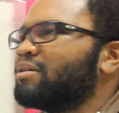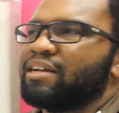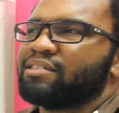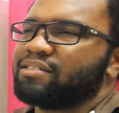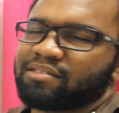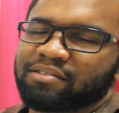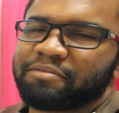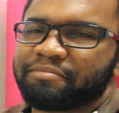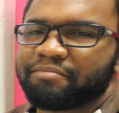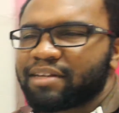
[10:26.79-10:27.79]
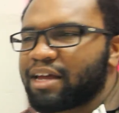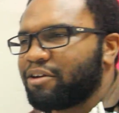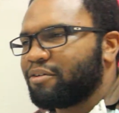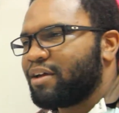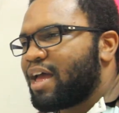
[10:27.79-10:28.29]
But it's, I don't
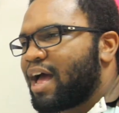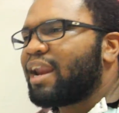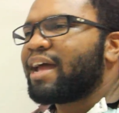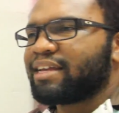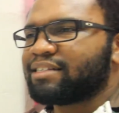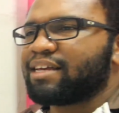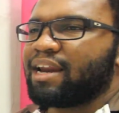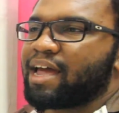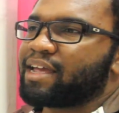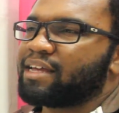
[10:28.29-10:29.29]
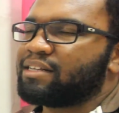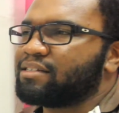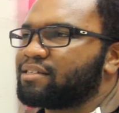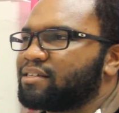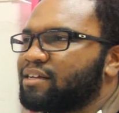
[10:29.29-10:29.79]
know. I like it. I like it.
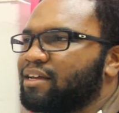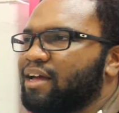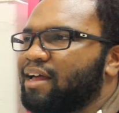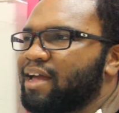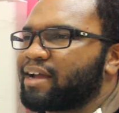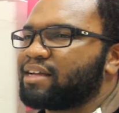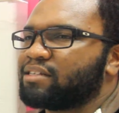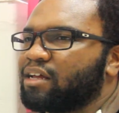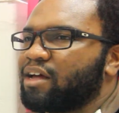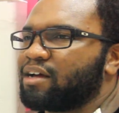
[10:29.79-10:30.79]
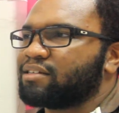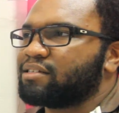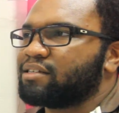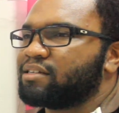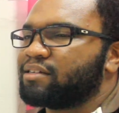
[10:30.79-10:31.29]
I like it a lot.
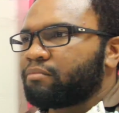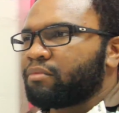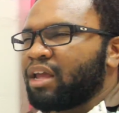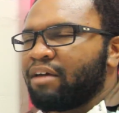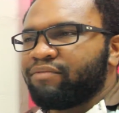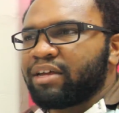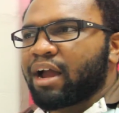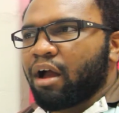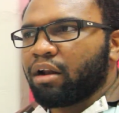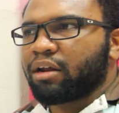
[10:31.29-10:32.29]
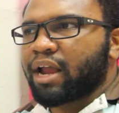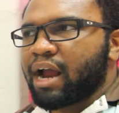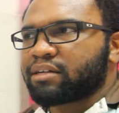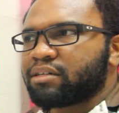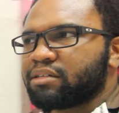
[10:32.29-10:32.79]
I feel like all the
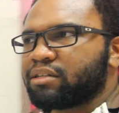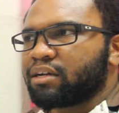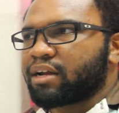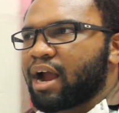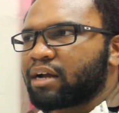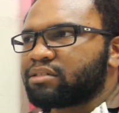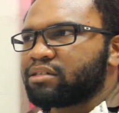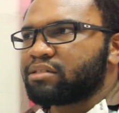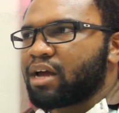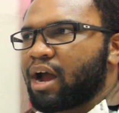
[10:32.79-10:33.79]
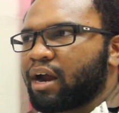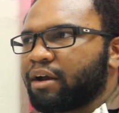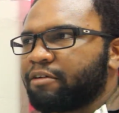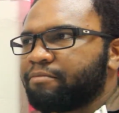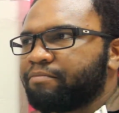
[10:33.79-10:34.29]
characters
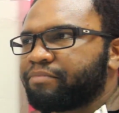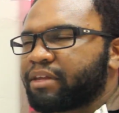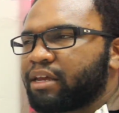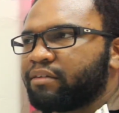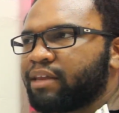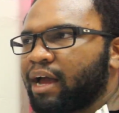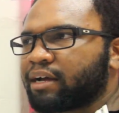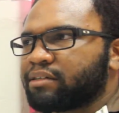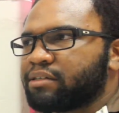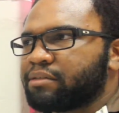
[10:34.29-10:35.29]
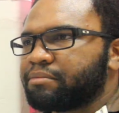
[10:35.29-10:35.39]
are intact.